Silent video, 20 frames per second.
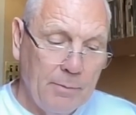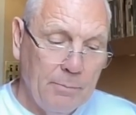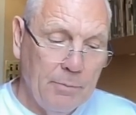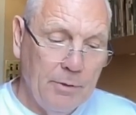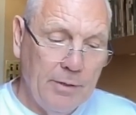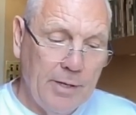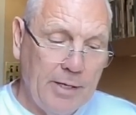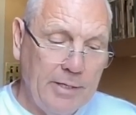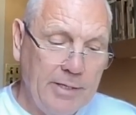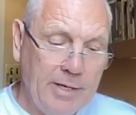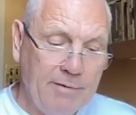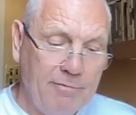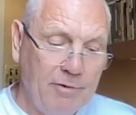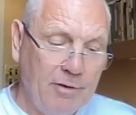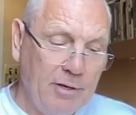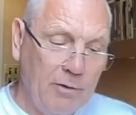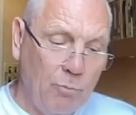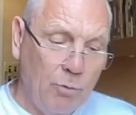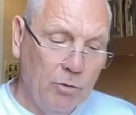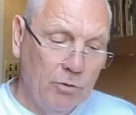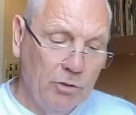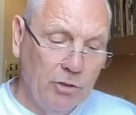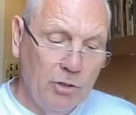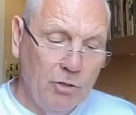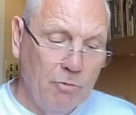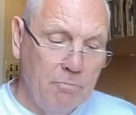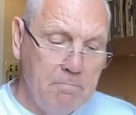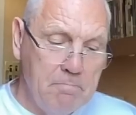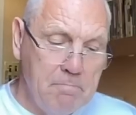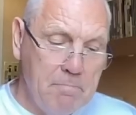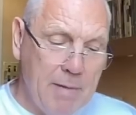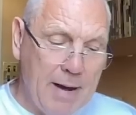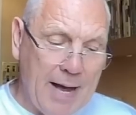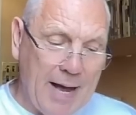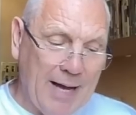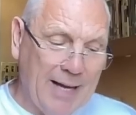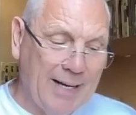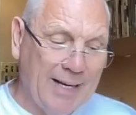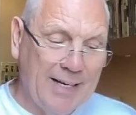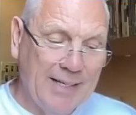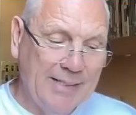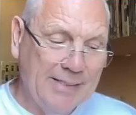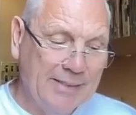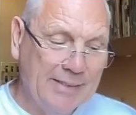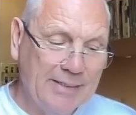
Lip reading: But they definitely want to come back.